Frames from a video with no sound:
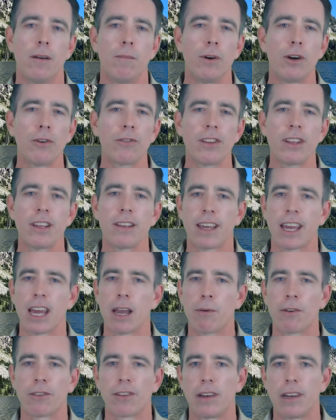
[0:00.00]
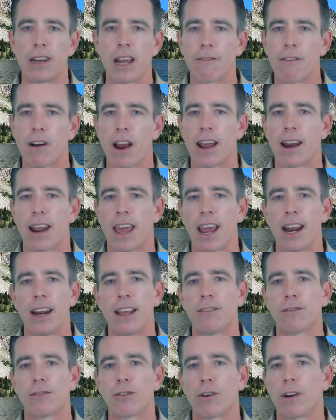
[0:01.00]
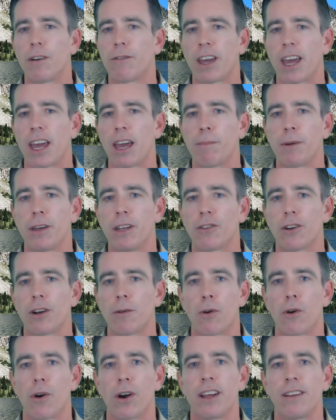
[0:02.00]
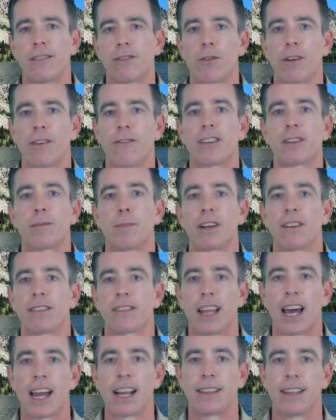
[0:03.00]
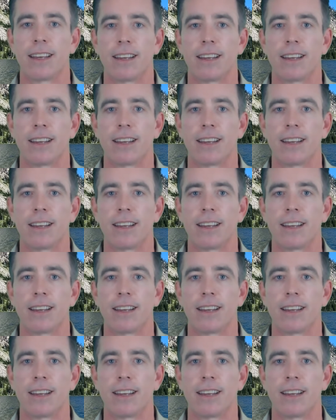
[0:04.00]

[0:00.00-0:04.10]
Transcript: Most of these campers have never had any sort of camping trip or any sort of experience like